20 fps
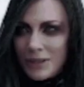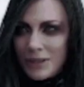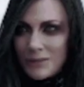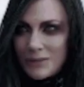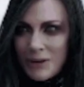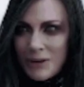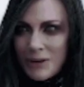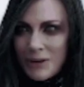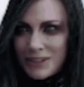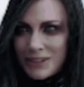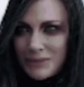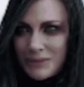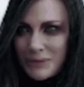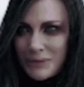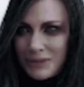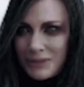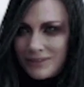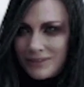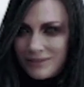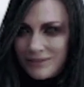It's really
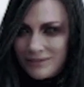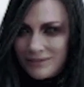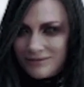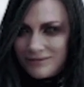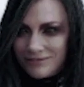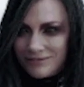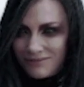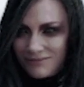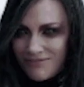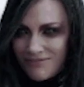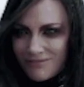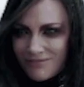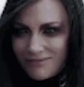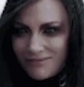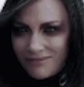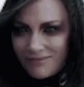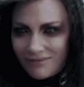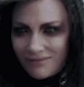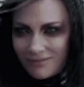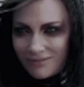remarkable what's possible.